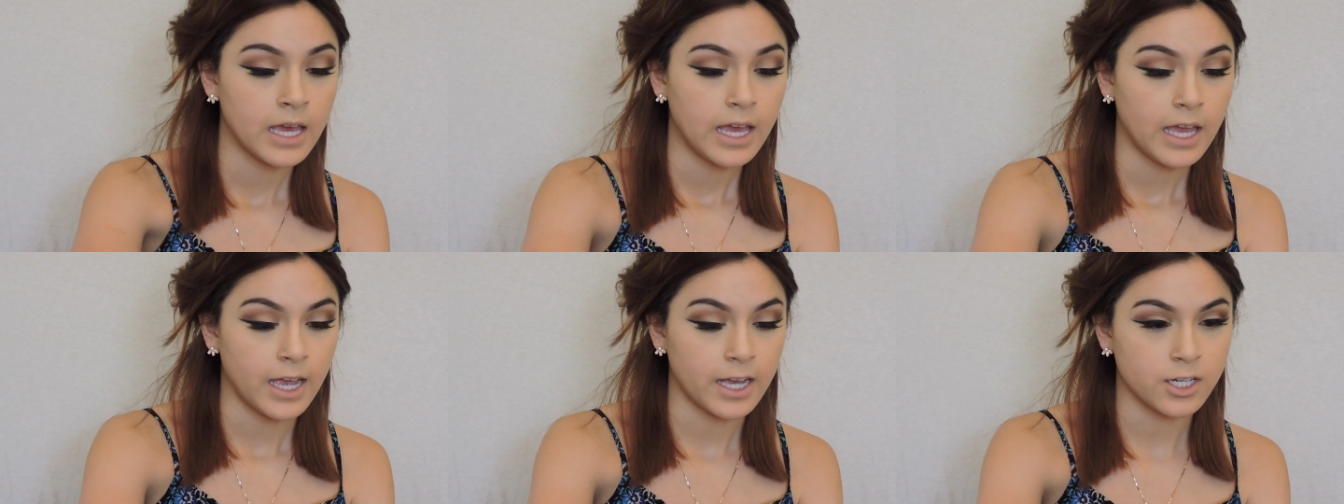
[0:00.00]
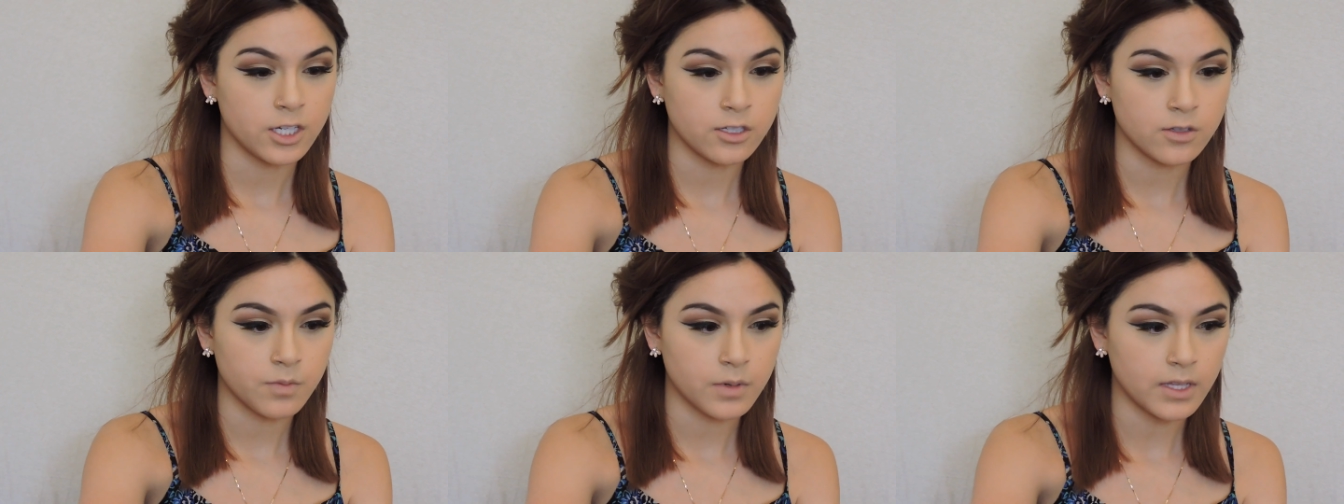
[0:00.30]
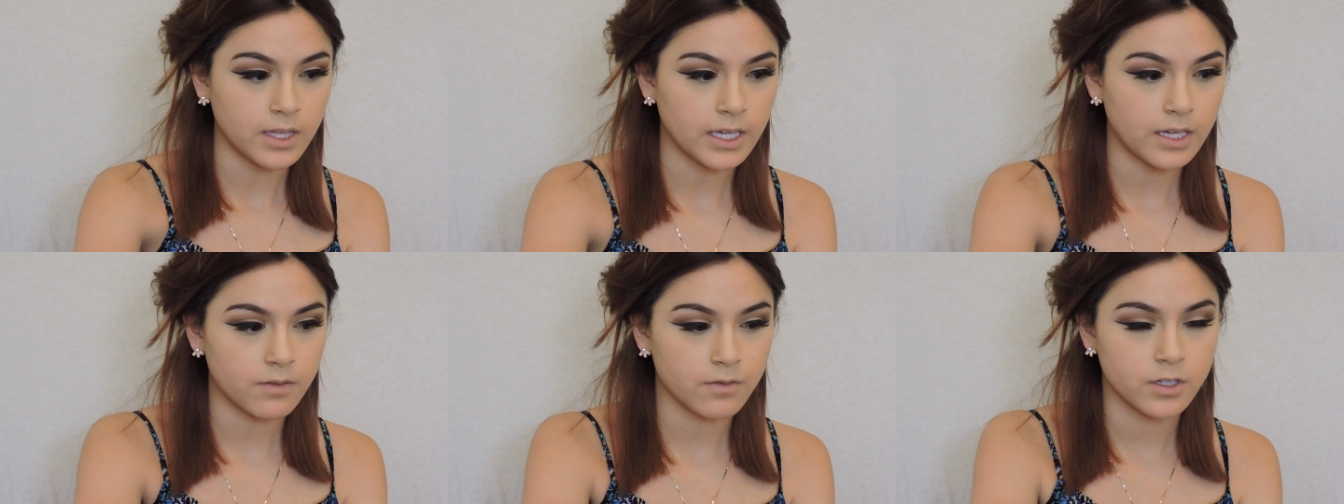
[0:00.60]
It just
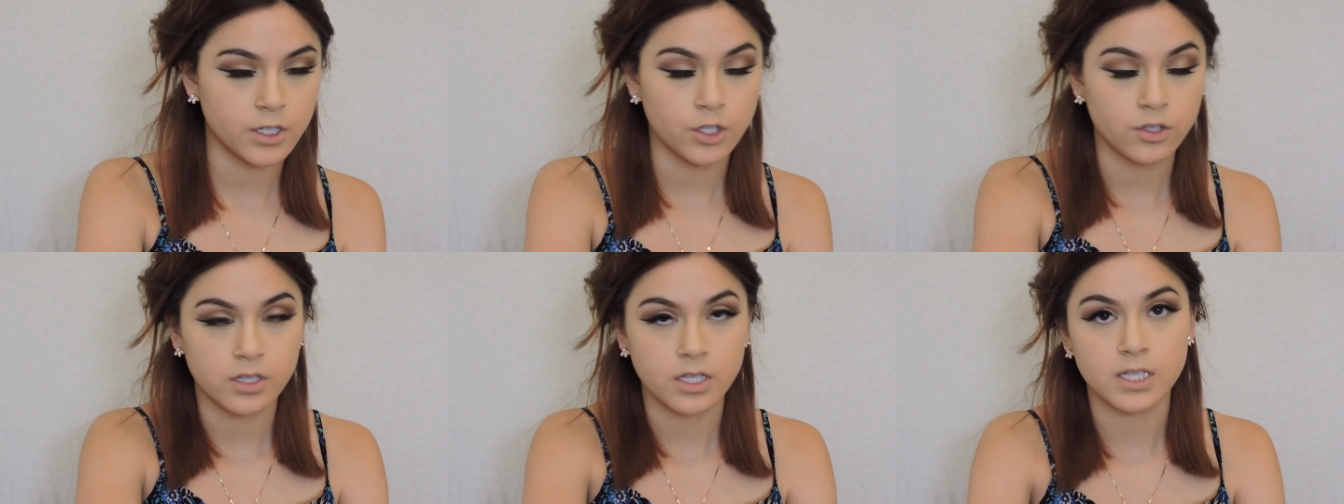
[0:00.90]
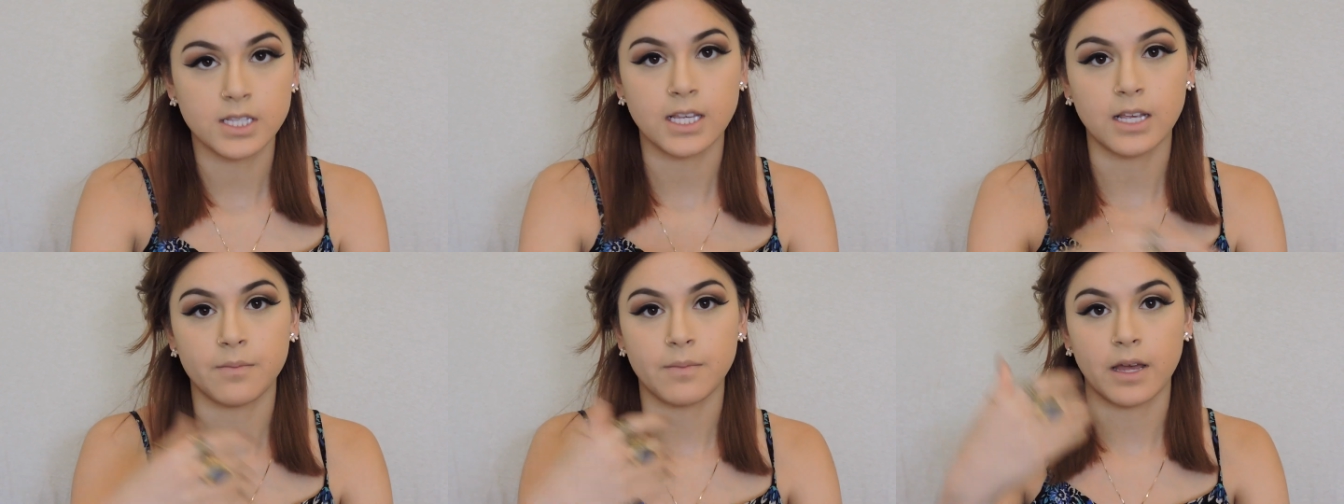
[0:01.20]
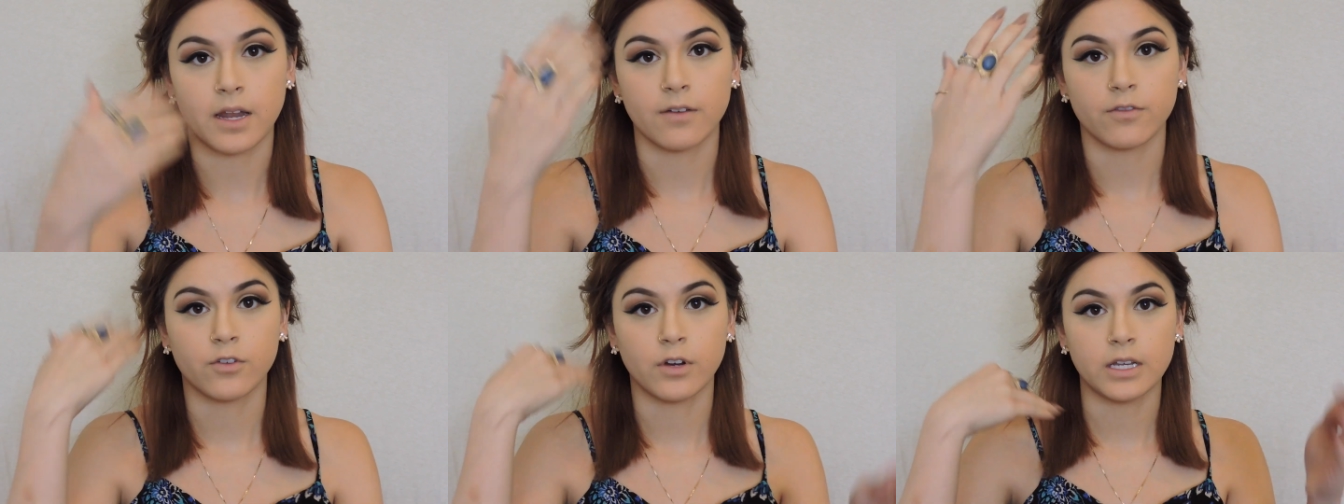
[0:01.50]
really reduces the
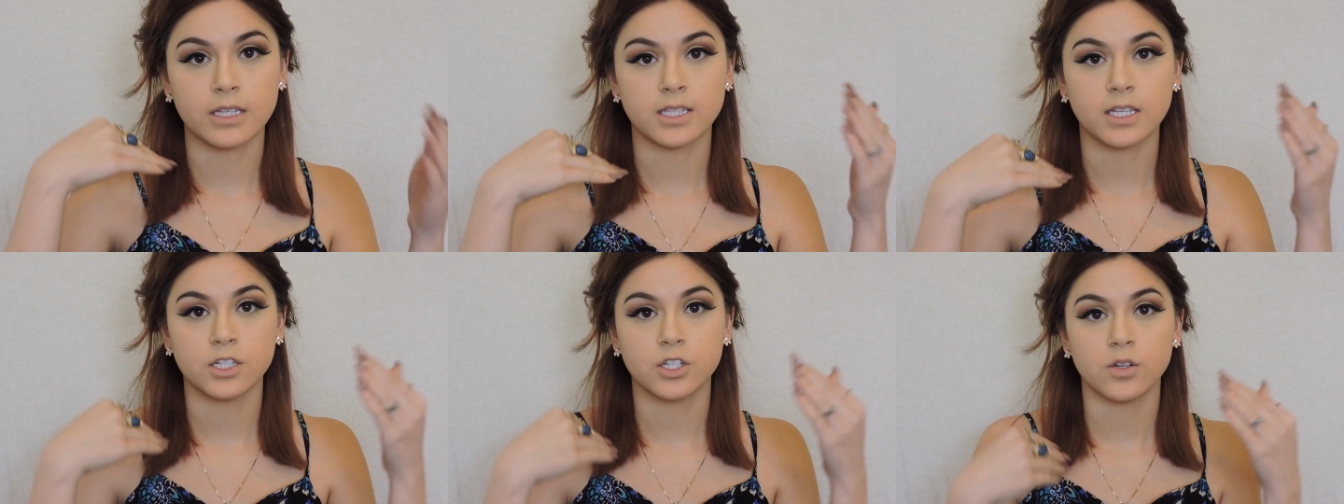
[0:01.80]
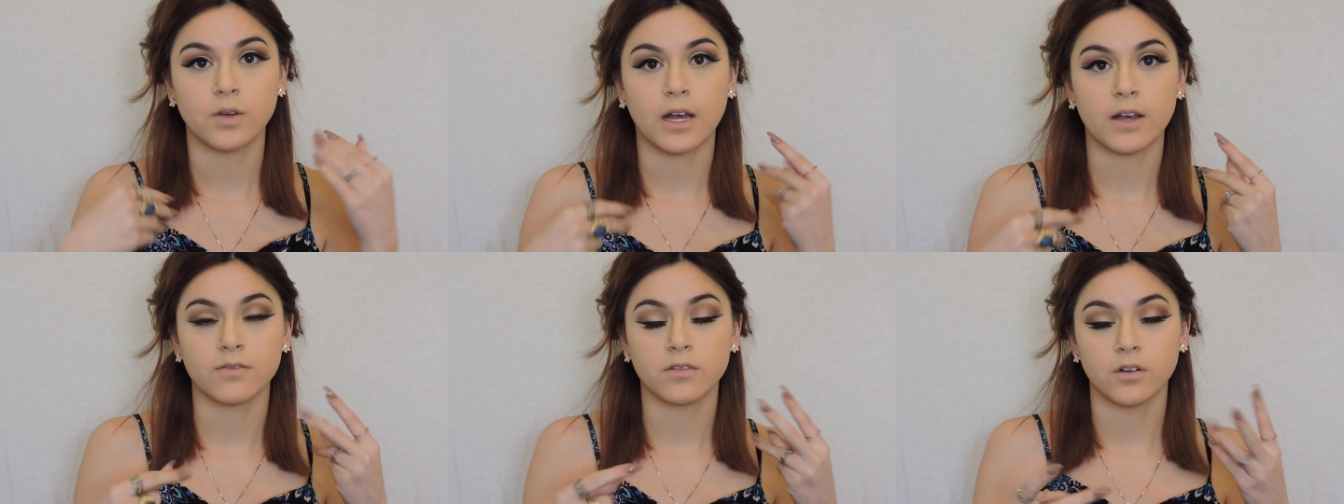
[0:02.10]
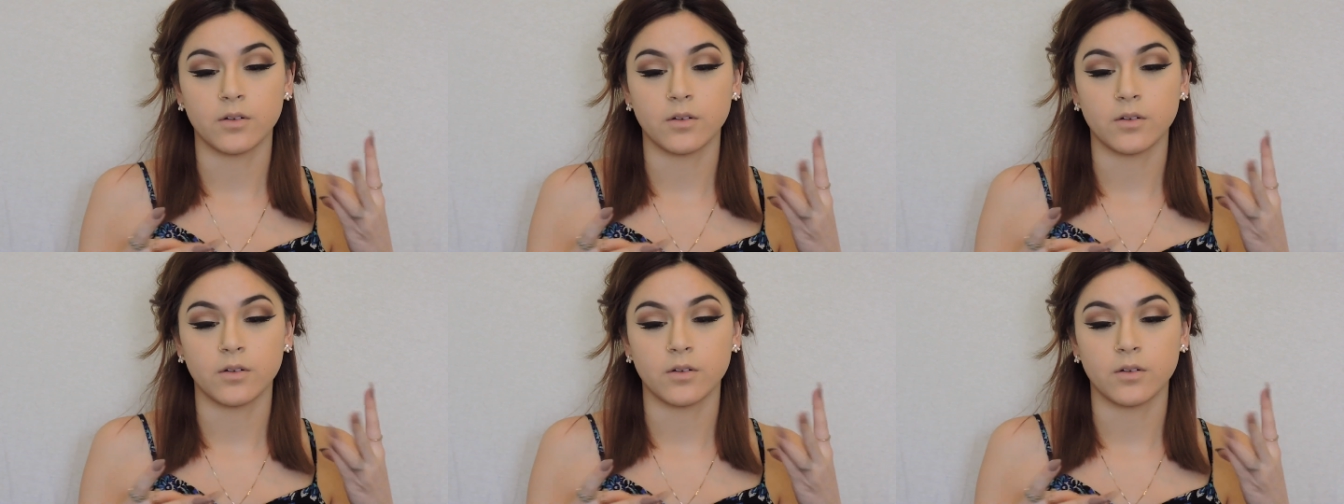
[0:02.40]
amount of creases you have